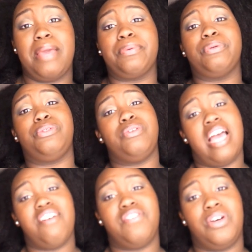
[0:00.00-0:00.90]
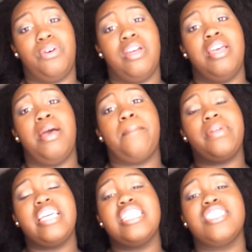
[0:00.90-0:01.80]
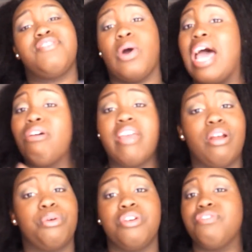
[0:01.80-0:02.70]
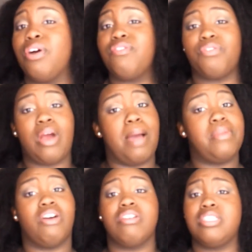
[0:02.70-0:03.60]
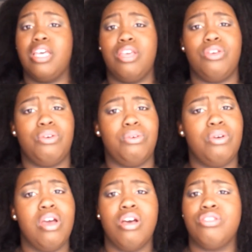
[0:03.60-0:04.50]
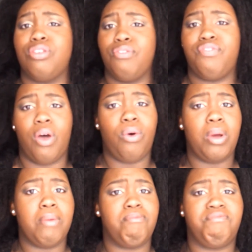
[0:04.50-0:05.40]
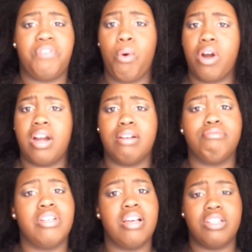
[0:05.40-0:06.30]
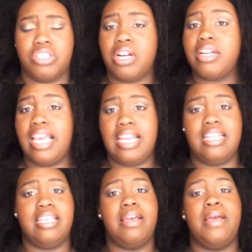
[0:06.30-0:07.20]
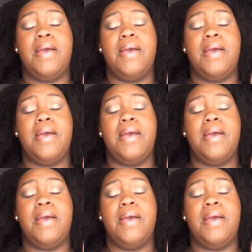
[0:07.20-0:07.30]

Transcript: People who do not vote, please vote. I don't care who you're voting for. I'm not going to tell you to vote for a certain candidate.